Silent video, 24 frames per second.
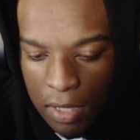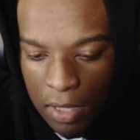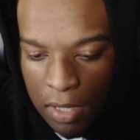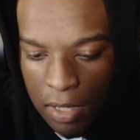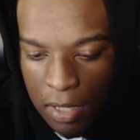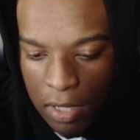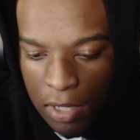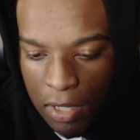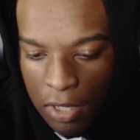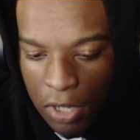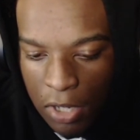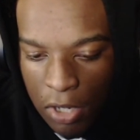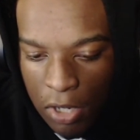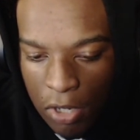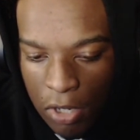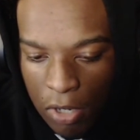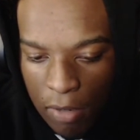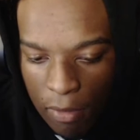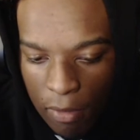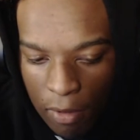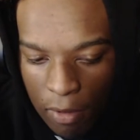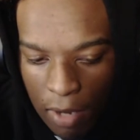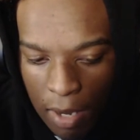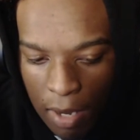you
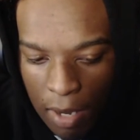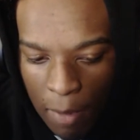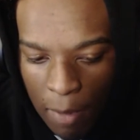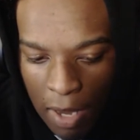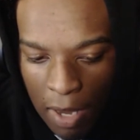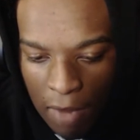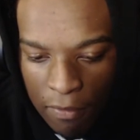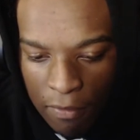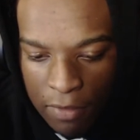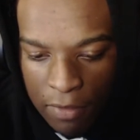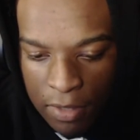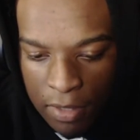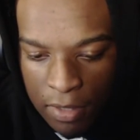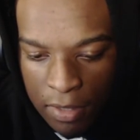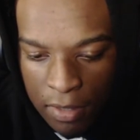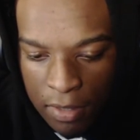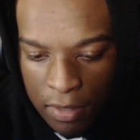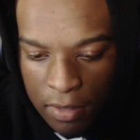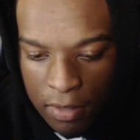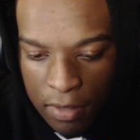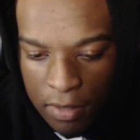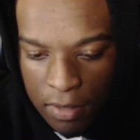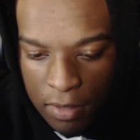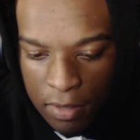know, I'm gonna have to
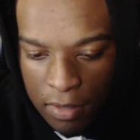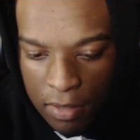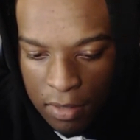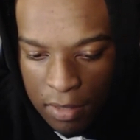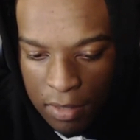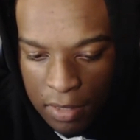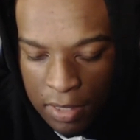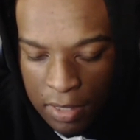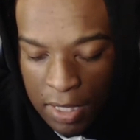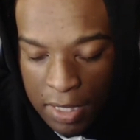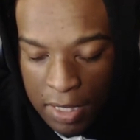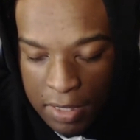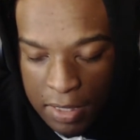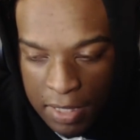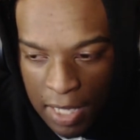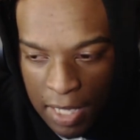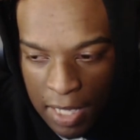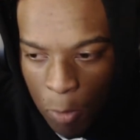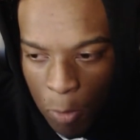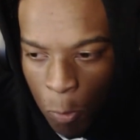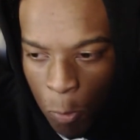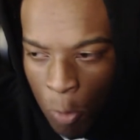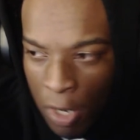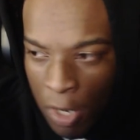
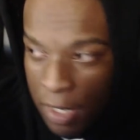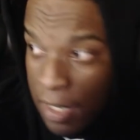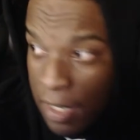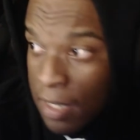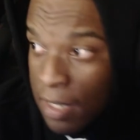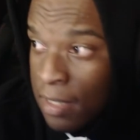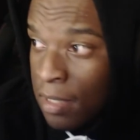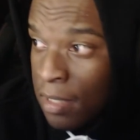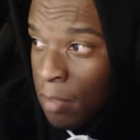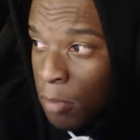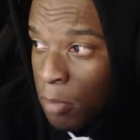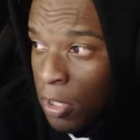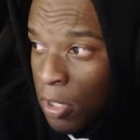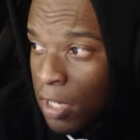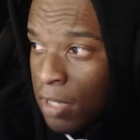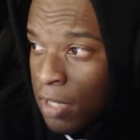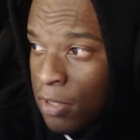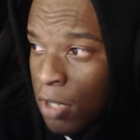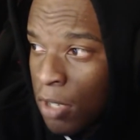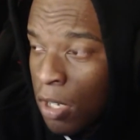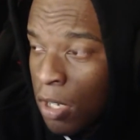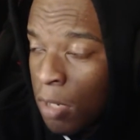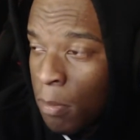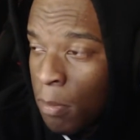dictate what this community is
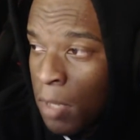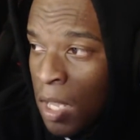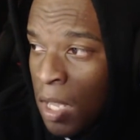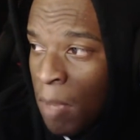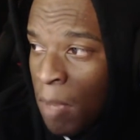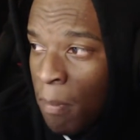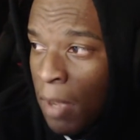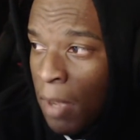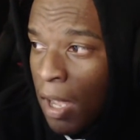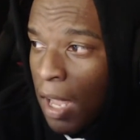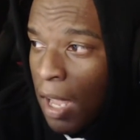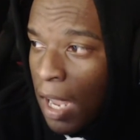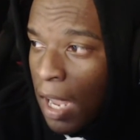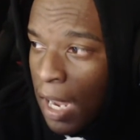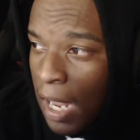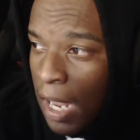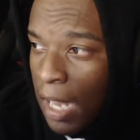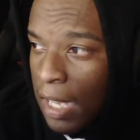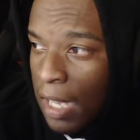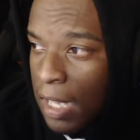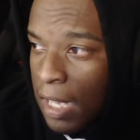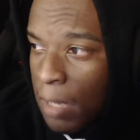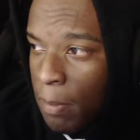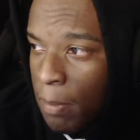gonna be about. I gotta
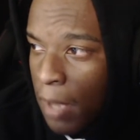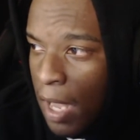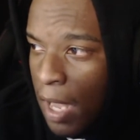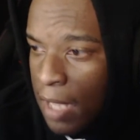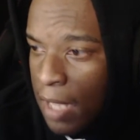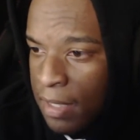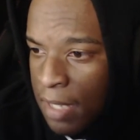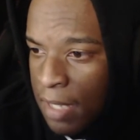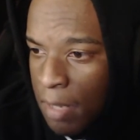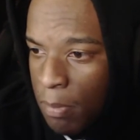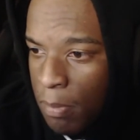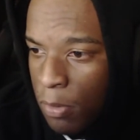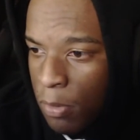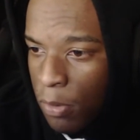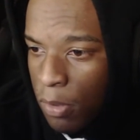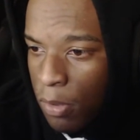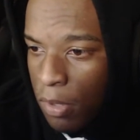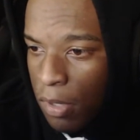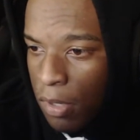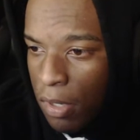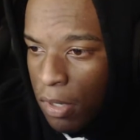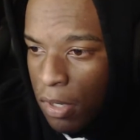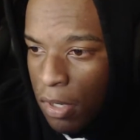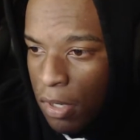lead by example,
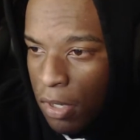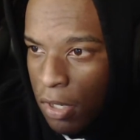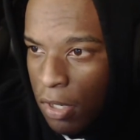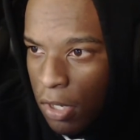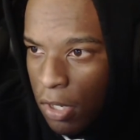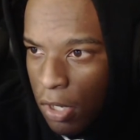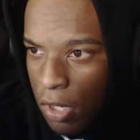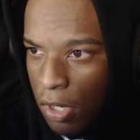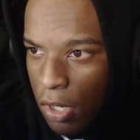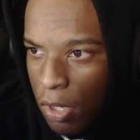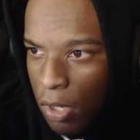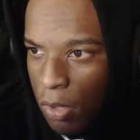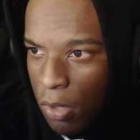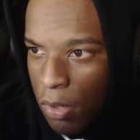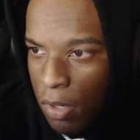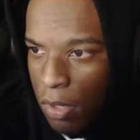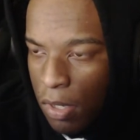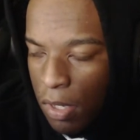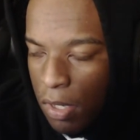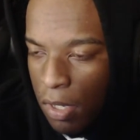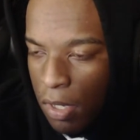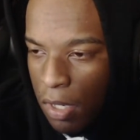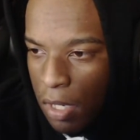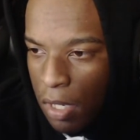you know,
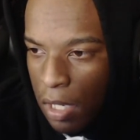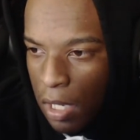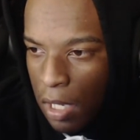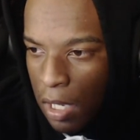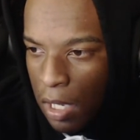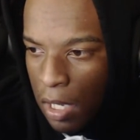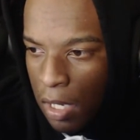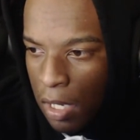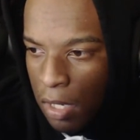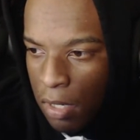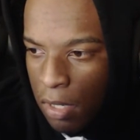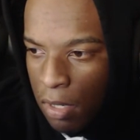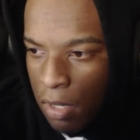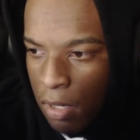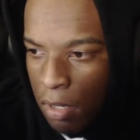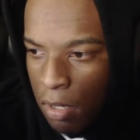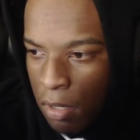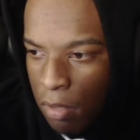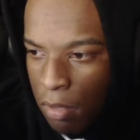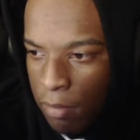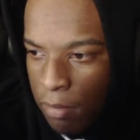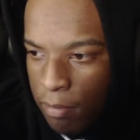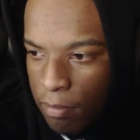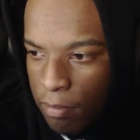and
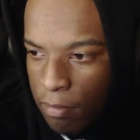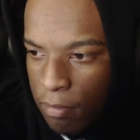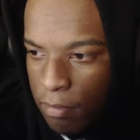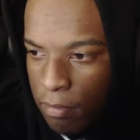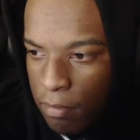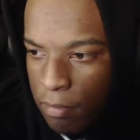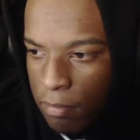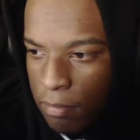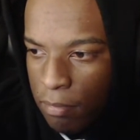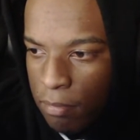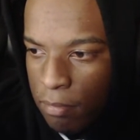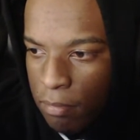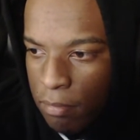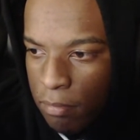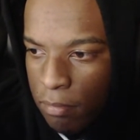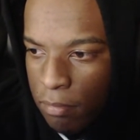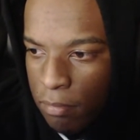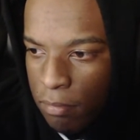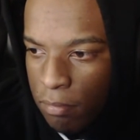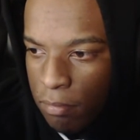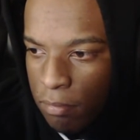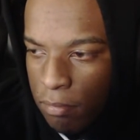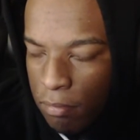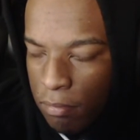um,
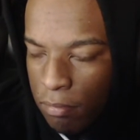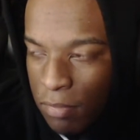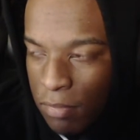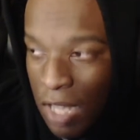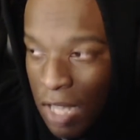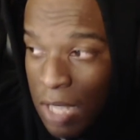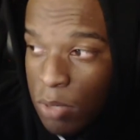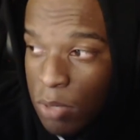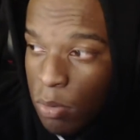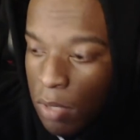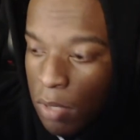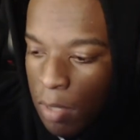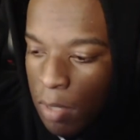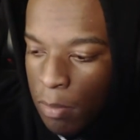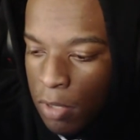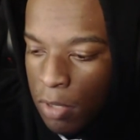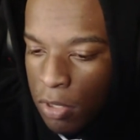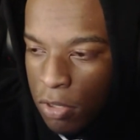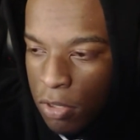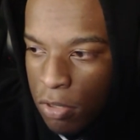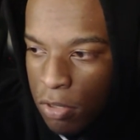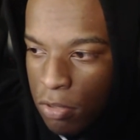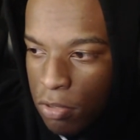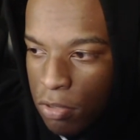that's what I'm gonna
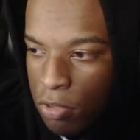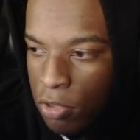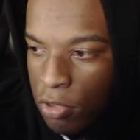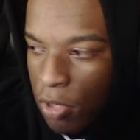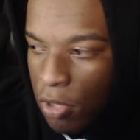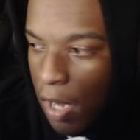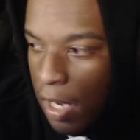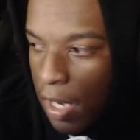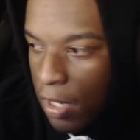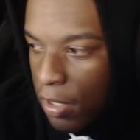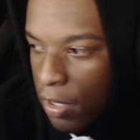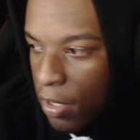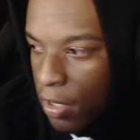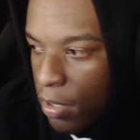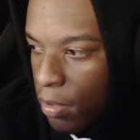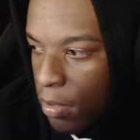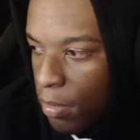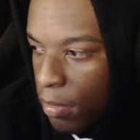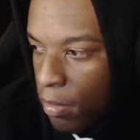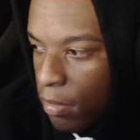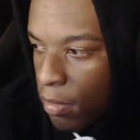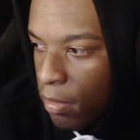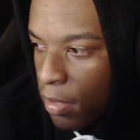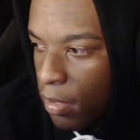try to do.
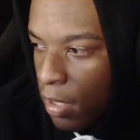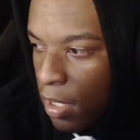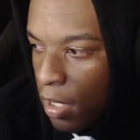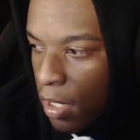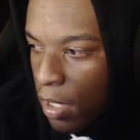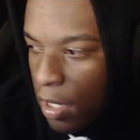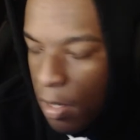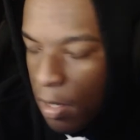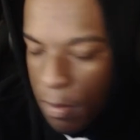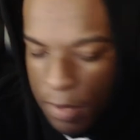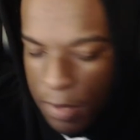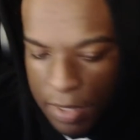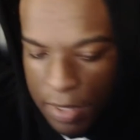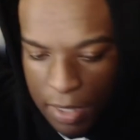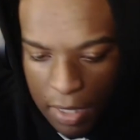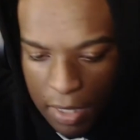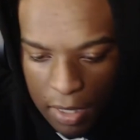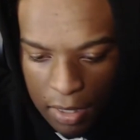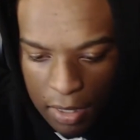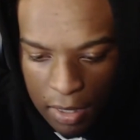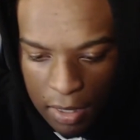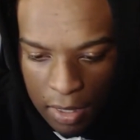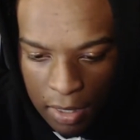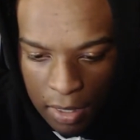You know what I'm
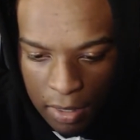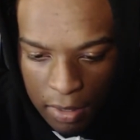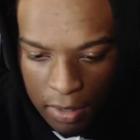saying? Like,